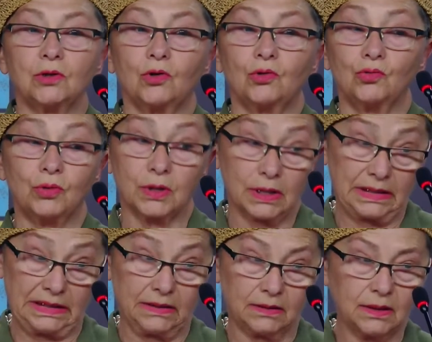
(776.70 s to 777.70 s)
I consider
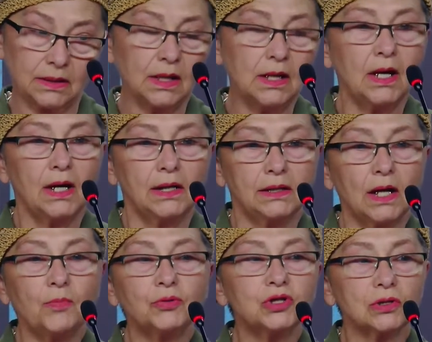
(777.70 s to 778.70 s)
myself a Ukrainian
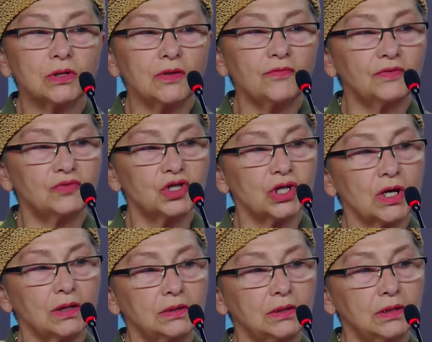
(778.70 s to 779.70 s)
citizen and
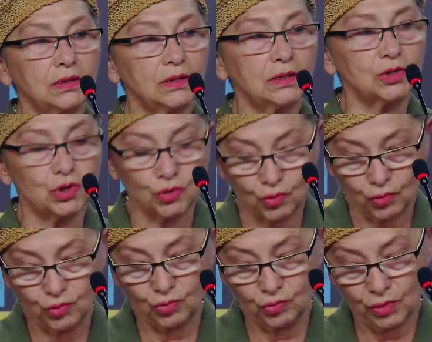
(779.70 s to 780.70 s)
a clever
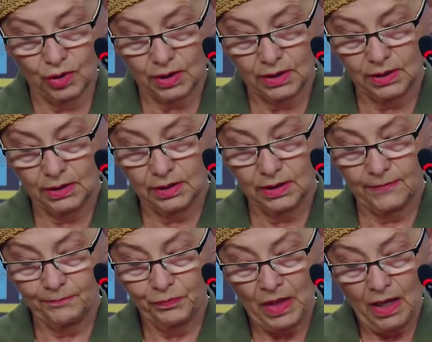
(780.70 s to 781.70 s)
person and smart
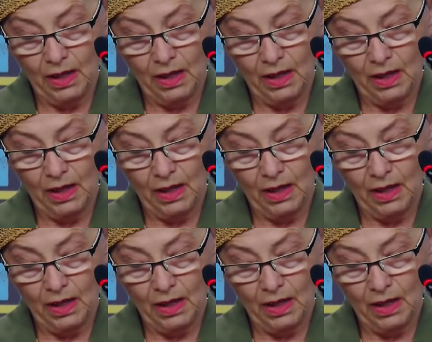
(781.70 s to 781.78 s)
person.